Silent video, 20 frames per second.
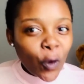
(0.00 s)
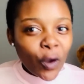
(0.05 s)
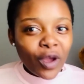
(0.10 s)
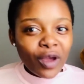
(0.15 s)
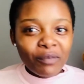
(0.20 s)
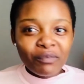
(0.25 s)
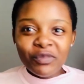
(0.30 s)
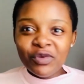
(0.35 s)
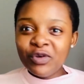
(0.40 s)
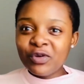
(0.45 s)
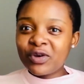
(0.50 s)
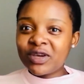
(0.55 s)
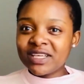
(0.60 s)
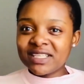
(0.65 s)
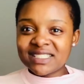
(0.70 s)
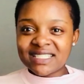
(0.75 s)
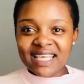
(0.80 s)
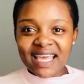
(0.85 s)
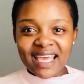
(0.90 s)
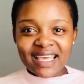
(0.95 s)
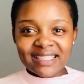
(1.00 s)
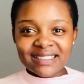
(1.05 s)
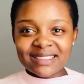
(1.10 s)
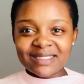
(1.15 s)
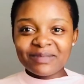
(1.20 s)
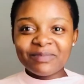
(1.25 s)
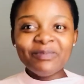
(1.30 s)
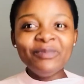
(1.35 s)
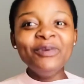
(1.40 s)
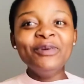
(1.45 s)
Mucus, guys,
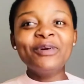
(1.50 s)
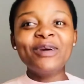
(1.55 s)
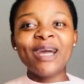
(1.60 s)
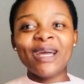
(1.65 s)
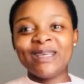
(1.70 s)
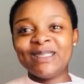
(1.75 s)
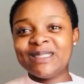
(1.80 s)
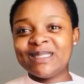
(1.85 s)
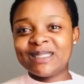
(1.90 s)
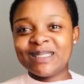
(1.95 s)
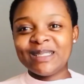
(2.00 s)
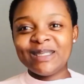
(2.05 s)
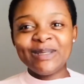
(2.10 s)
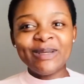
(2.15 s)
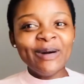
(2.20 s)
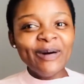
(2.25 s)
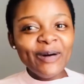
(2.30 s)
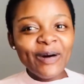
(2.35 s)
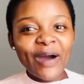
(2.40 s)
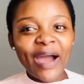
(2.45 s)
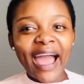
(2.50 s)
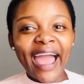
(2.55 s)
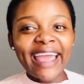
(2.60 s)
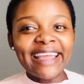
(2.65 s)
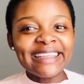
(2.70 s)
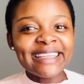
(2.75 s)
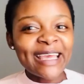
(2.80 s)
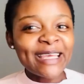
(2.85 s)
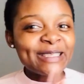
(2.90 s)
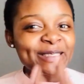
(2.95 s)
mucus. I
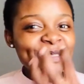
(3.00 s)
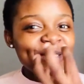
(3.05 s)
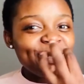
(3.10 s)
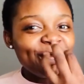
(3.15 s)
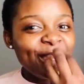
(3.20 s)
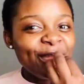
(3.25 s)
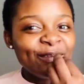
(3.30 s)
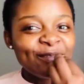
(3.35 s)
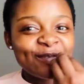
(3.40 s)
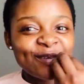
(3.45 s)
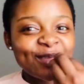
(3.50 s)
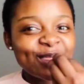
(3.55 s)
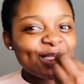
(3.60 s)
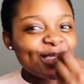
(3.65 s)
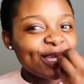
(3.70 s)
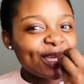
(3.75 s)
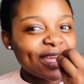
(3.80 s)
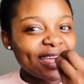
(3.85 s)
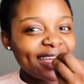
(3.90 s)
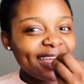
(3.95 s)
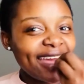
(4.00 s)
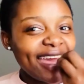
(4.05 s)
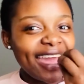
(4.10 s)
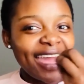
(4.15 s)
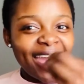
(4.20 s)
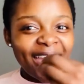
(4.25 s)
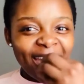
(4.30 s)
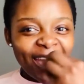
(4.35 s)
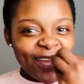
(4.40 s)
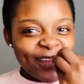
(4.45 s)
tasted everything
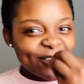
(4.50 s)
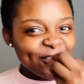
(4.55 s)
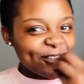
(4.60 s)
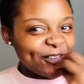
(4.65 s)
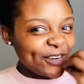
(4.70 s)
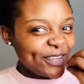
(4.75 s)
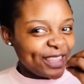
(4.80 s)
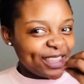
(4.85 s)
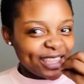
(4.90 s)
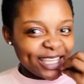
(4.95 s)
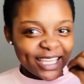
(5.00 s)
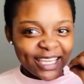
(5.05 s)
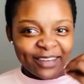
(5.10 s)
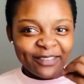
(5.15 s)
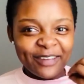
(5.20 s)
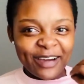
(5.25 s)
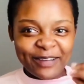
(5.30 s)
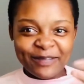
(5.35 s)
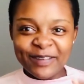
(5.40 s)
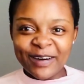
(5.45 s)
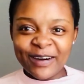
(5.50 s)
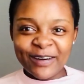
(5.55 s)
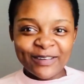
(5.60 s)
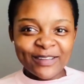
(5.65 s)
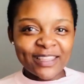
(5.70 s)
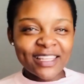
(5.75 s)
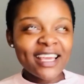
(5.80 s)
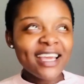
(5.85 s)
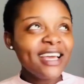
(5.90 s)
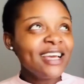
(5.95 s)
in my mouth.
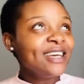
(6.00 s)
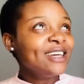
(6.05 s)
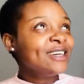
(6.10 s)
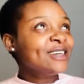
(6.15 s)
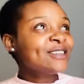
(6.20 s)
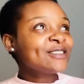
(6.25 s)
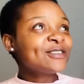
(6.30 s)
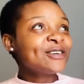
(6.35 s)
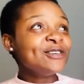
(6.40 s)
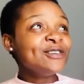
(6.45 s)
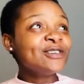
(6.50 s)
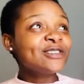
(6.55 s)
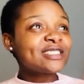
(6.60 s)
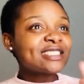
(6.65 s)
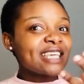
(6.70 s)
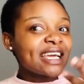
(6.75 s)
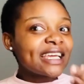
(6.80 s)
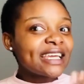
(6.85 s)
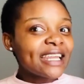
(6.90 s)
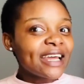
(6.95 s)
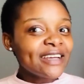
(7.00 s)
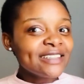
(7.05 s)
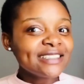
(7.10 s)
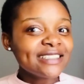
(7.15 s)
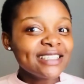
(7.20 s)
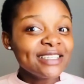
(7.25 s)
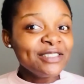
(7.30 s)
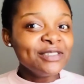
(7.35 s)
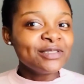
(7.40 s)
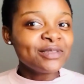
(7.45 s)
So you suck it out and
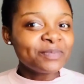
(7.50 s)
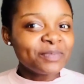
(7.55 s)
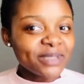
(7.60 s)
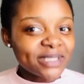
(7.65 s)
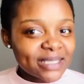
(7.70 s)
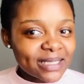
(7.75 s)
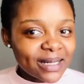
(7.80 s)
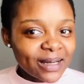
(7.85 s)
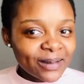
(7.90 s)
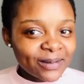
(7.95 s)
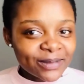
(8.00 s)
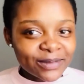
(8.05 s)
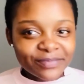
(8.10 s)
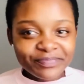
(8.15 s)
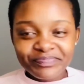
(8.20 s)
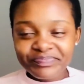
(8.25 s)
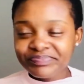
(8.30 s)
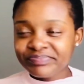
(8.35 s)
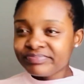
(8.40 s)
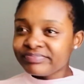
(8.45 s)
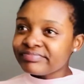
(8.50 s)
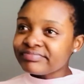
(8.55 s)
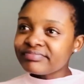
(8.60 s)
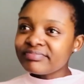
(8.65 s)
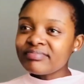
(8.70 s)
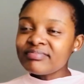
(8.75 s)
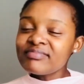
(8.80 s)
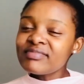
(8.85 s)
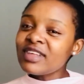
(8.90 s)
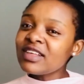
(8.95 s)
then you spit it out.
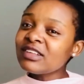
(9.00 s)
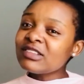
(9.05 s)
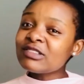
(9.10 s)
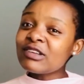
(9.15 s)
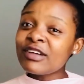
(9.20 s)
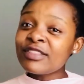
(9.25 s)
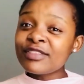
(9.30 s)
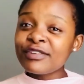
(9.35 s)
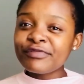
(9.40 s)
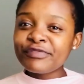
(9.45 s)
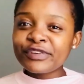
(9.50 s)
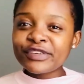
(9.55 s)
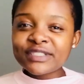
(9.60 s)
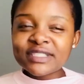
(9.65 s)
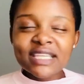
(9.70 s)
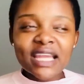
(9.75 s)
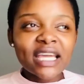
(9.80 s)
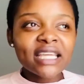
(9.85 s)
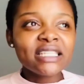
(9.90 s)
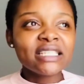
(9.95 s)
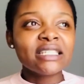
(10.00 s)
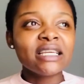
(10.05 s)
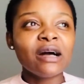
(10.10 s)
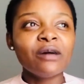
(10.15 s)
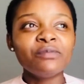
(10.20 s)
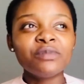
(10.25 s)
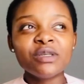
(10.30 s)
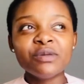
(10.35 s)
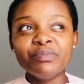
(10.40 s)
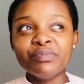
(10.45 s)
So on the first night, it
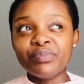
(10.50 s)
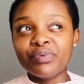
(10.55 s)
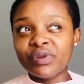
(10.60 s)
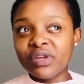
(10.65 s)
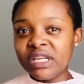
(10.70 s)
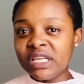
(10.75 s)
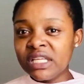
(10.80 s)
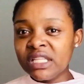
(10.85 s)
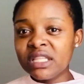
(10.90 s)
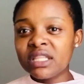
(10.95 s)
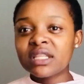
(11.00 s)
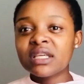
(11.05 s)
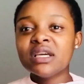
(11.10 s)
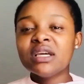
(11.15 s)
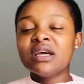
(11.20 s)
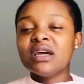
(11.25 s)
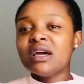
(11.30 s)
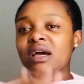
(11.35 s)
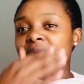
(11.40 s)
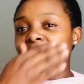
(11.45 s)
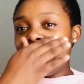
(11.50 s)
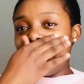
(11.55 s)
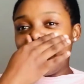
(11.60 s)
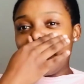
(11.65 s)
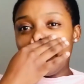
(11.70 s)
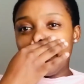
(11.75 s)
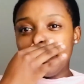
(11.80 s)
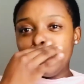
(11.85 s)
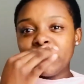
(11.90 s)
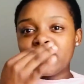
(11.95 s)
helped him breathe.
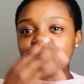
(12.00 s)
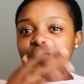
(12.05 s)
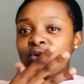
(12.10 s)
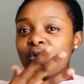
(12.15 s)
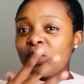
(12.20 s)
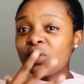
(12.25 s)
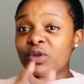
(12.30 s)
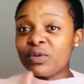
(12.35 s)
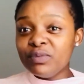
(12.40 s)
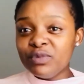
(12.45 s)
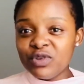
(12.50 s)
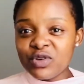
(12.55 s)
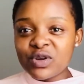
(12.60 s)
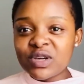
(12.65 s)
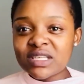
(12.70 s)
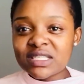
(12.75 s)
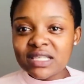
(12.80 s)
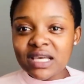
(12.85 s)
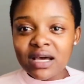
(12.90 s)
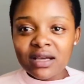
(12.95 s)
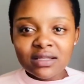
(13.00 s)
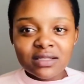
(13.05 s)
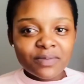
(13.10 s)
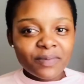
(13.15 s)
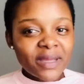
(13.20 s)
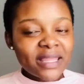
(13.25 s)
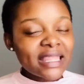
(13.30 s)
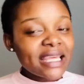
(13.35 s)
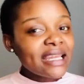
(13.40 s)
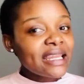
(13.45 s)
It took all the mucus out.
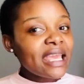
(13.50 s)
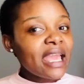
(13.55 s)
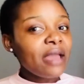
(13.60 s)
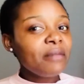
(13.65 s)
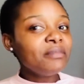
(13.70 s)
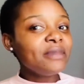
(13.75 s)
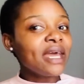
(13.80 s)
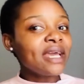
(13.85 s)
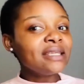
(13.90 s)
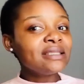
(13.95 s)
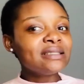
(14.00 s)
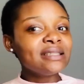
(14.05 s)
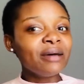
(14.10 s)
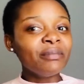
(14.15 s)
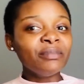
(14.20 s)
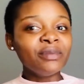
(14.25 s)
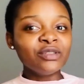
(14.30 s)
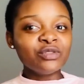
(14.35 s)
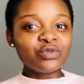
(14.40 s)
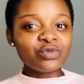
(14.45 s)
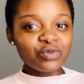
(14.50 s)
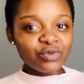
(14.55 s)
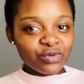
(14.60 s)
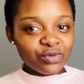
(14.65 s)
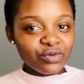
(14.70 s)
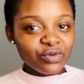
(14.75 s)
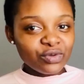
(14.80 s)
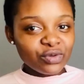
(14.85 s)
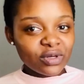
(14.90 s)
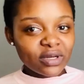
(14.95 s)
But then came night number 2,
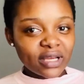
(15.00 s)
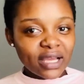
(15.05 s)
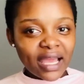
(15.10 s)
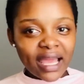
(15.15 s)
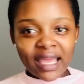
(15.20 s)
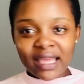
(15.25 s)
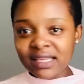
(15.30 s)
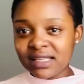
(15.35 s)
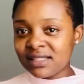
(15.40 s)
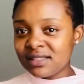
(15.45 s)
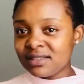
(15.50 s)
right?